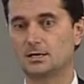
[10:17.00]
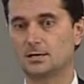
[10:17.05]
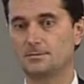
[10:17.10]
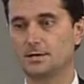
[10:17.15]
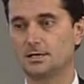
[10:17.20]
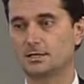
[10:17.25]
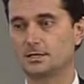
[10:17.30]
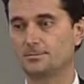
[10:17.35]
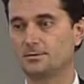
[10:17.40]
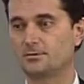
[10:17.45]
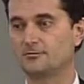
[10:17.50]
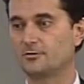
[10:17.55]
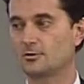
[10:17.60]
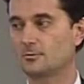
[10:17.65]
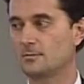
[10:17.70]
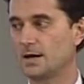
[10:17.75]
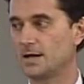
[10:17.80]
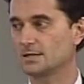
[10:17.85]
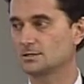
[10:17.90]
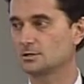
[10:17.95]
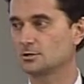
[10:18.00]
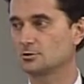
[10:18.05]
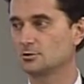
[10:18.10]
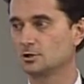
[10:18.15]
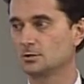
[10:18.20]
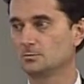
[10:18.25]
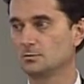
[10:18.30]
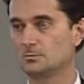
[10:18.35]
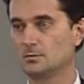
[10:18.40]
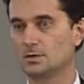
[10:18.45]
As for
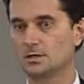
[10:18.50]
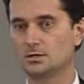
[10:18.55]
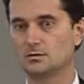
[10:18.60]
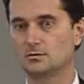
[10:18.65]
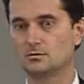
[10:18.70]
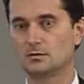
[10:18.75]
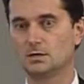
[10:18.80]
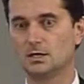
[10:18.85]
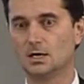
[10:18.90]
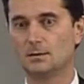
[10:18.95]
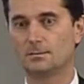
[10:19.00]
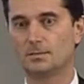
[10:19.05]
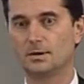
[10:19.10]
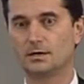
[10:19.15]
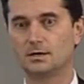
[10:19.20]
information